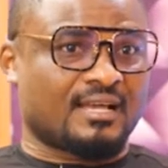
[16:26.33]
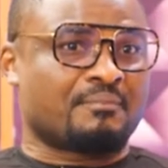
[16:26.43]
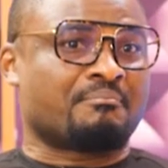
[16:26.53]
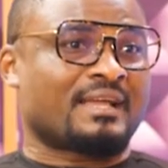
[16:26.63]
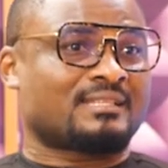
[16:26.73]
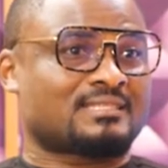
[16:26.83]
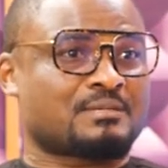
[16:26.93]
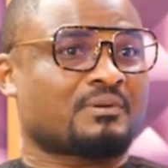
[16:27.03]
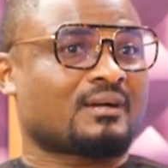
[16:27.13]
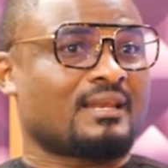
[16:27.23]
my
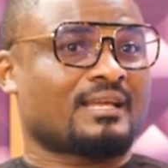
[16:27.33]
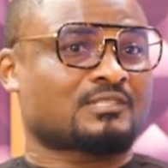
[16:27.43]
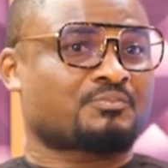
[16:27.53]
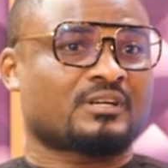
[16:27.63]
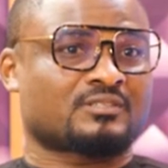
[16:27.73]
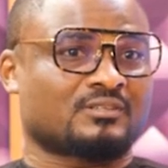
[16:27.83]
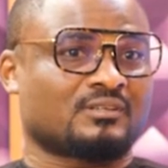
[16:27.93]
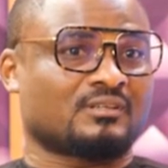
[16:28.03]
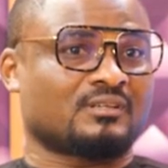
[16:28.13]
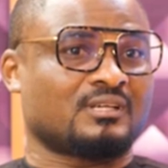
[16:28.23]
typical expression